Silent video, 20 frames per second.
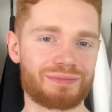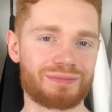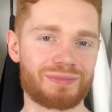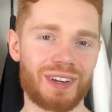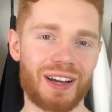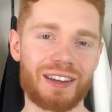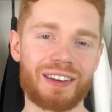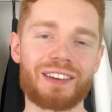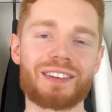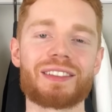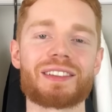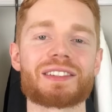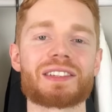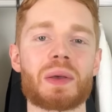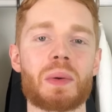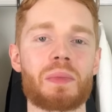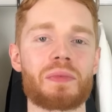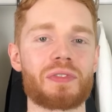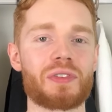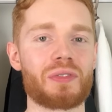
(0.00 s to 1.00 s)
I know that
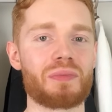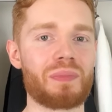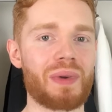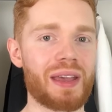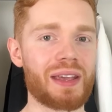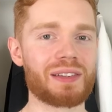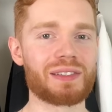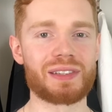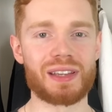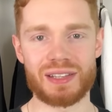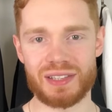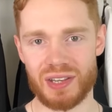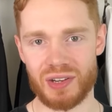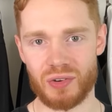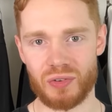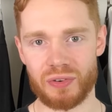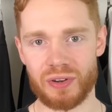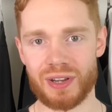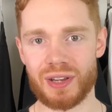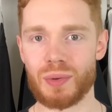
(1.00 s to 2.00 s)
some of you may
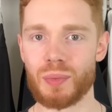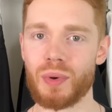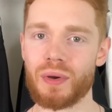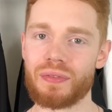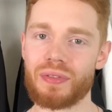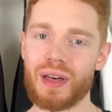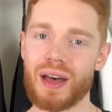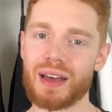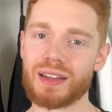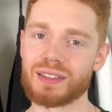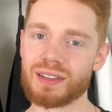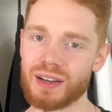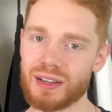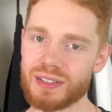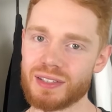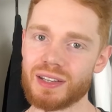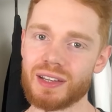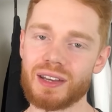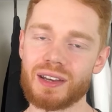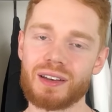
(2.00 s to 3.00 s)
disagree with that
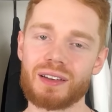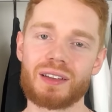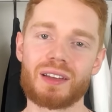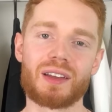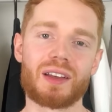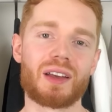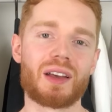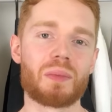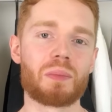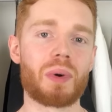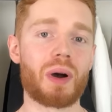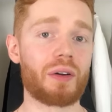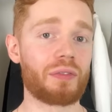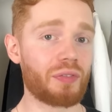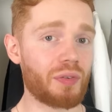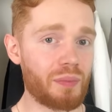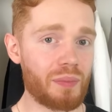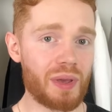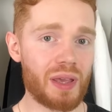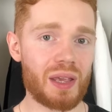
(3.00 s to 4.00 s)
idea, but
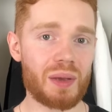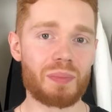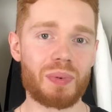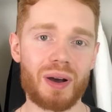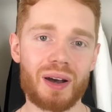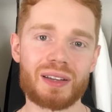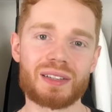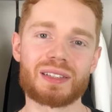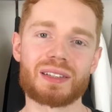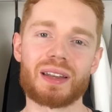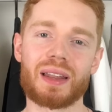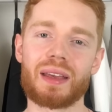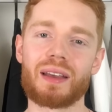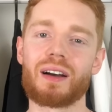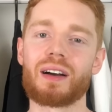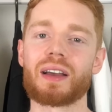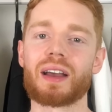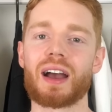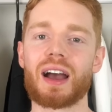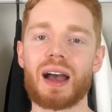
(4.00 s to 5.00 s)
for me personally,
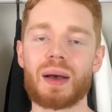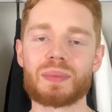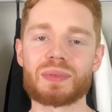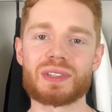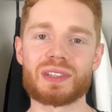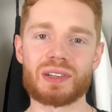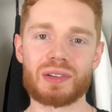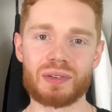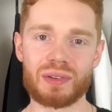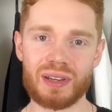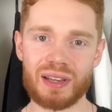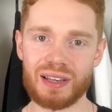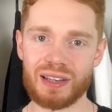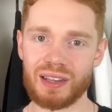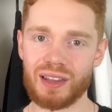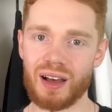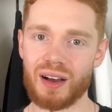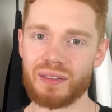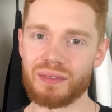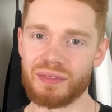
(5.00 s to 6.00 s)
I absolutely
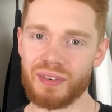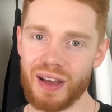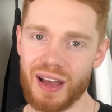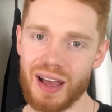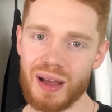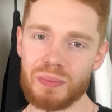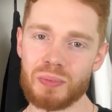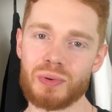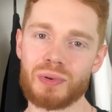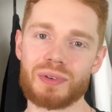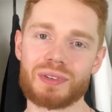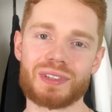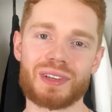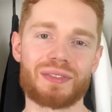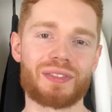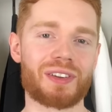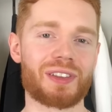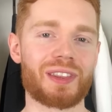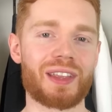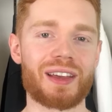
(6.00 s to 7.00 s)
love airports. I
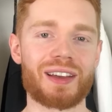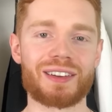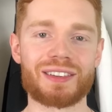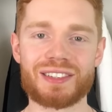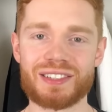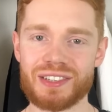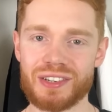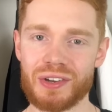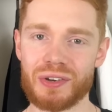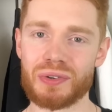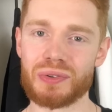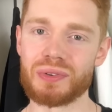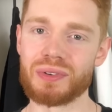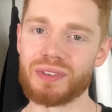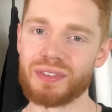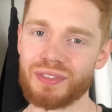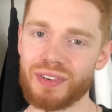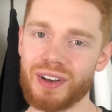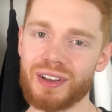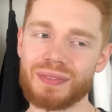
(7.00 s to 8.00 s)
think they are so
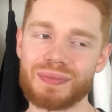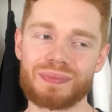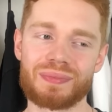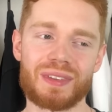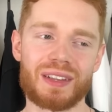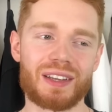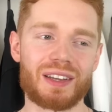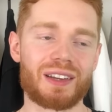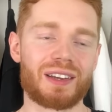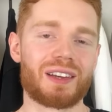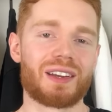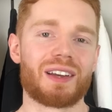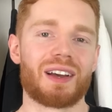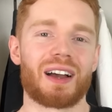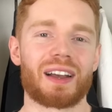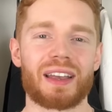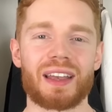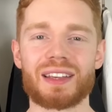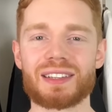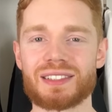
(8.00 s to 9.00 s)
fun.
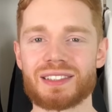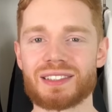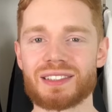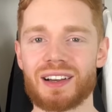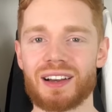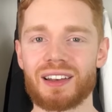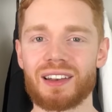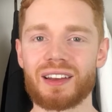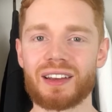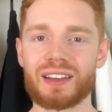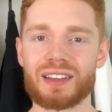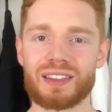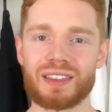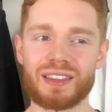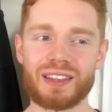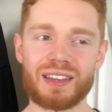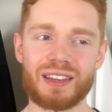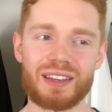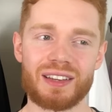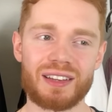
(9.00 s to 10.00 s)
I guess I like
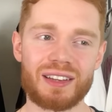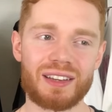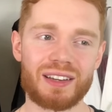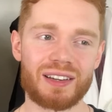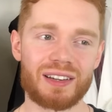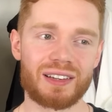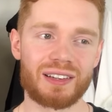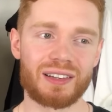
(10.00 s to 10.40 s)
the